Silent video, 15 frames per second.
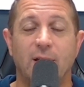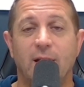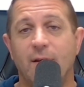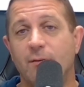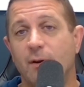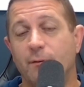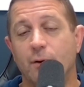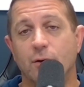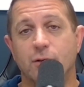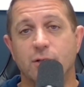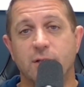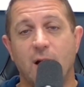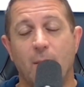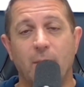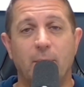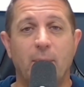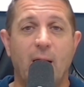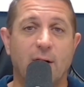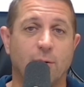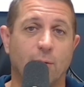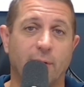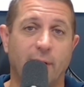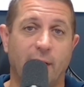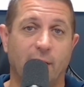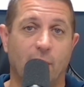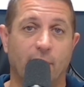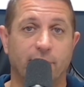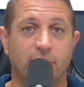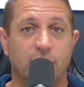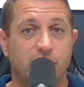even if you're just coming back or getting
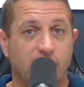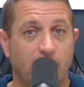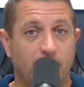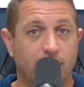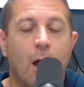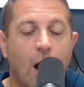off the ship.